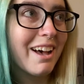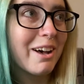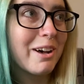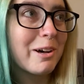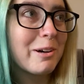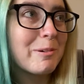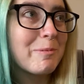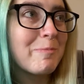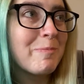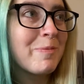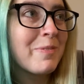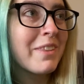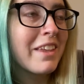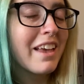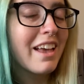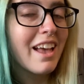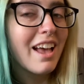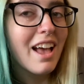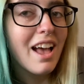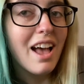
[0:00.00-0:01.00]
um,
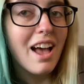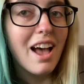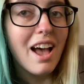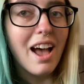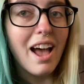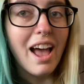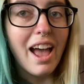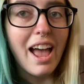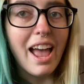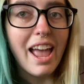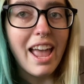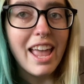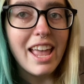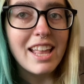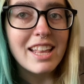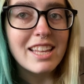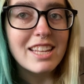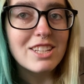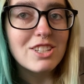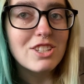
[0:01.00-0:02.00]

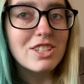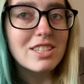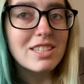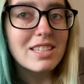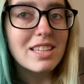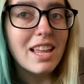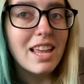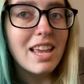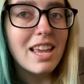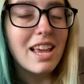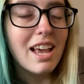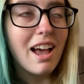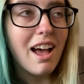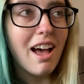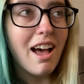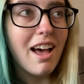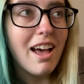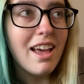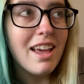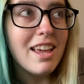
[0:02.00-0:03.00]
and it's just like,
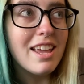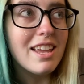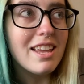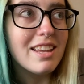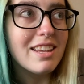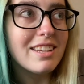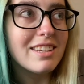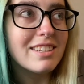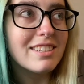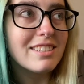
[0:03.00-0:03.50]
I,